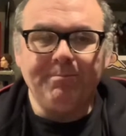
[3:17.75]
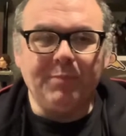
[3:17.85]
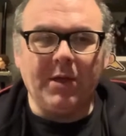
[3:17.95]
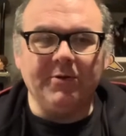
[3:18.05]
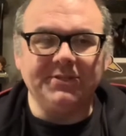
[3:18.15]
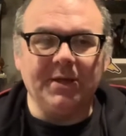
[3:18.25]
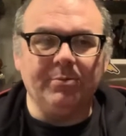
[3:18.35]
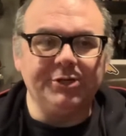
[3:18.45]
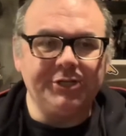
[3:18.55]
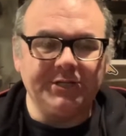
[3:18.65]
because they
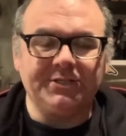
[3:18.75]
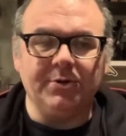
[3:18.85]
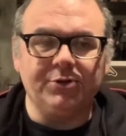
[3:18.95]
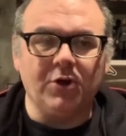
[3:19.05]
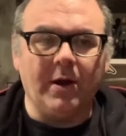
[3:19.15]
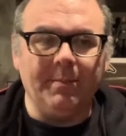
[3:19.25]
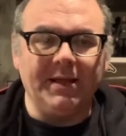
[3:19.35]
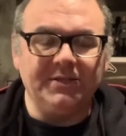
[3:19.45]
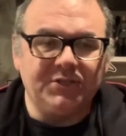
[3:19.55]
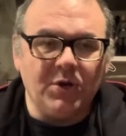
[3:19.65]
were just so charming
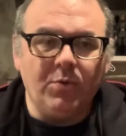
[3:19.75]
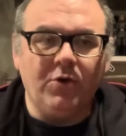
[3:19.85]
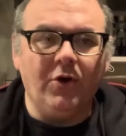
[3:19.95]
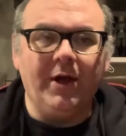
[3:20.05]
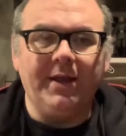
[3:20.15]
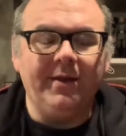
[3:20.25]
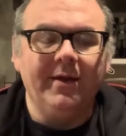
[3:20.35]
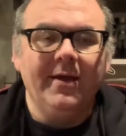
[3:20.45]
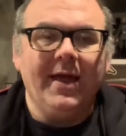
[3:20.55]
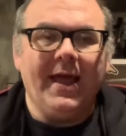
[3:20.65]
and so good,
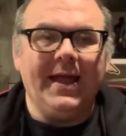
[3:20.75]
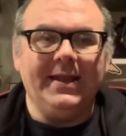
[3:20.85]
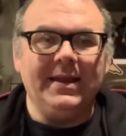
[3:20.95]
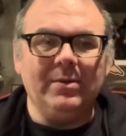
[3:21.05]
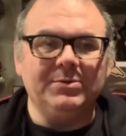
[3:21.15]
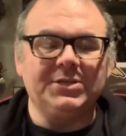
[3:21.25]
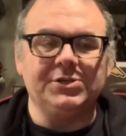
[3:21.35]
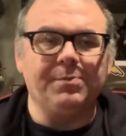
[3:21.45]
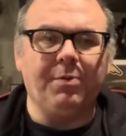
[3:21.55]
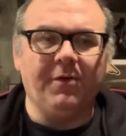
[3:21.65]
and it was such
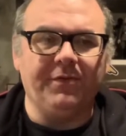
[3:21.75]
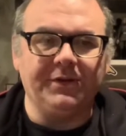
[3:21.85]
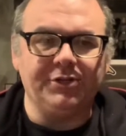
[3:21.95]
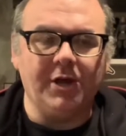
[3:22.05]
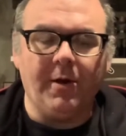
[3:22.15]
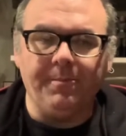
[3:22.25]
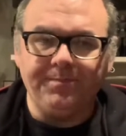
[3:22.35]
a perfect show.